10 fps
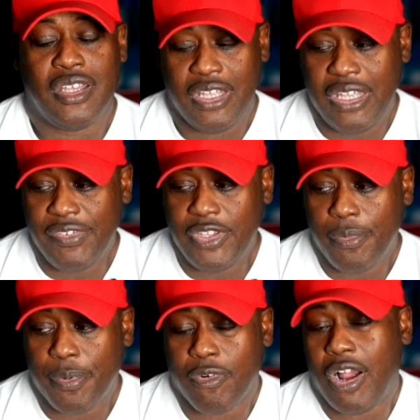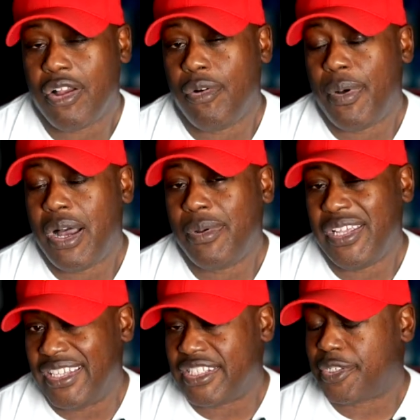Even though Barack Obama
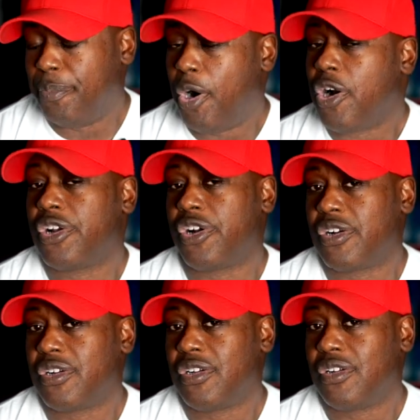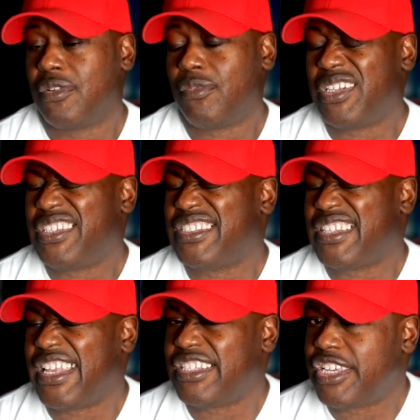is smarter, what does
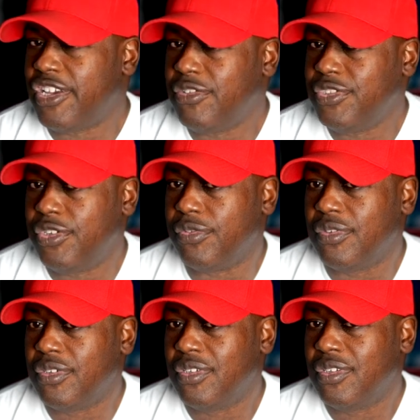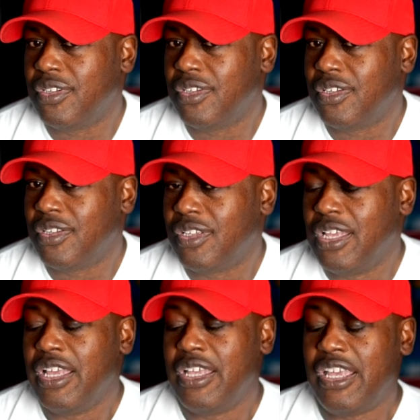that tell you?
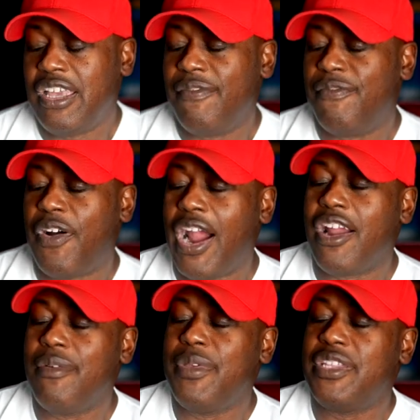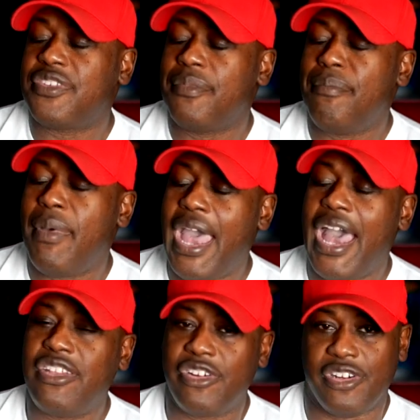Environments
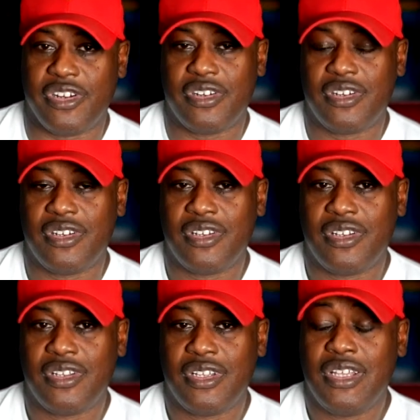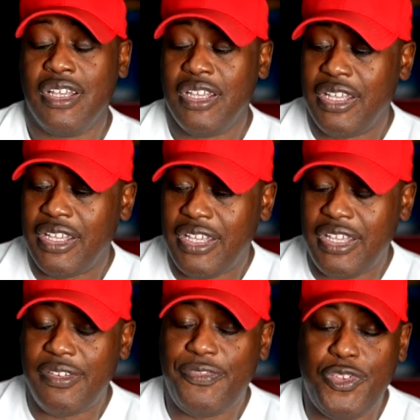matter.
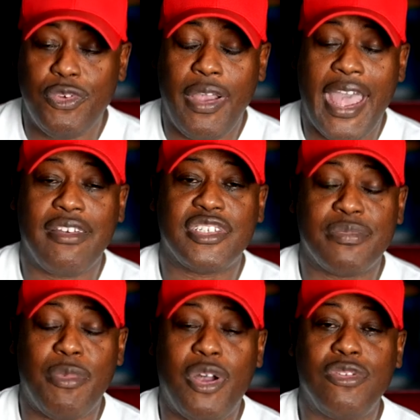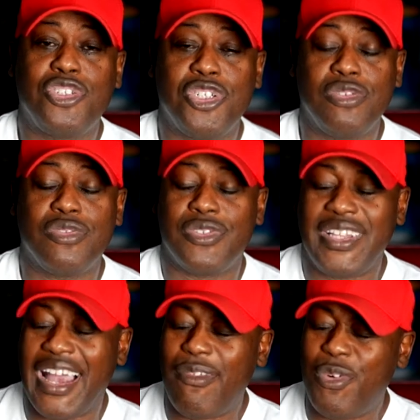If you have small
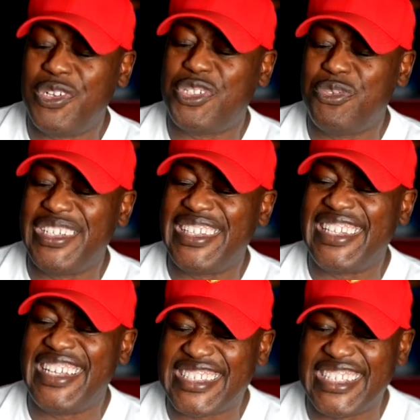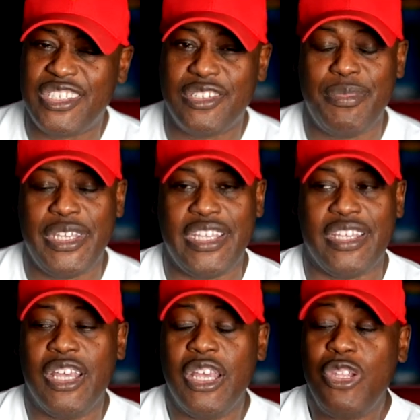children, I want you to listen to
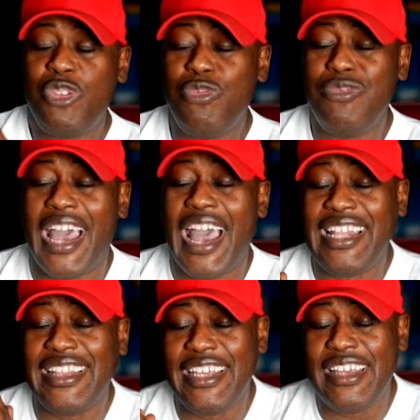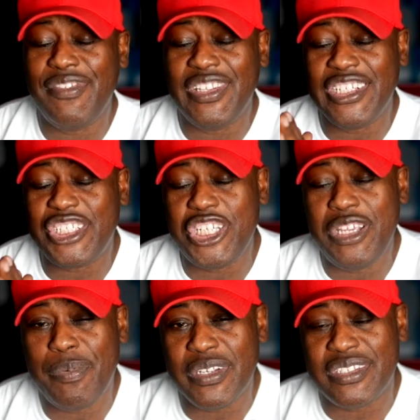me. Do not live in the
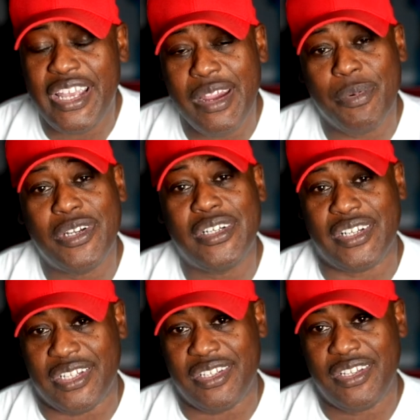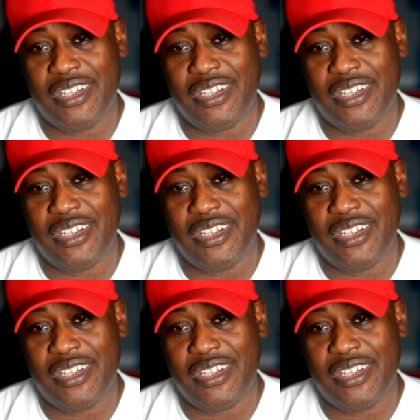cheapest neighborhood.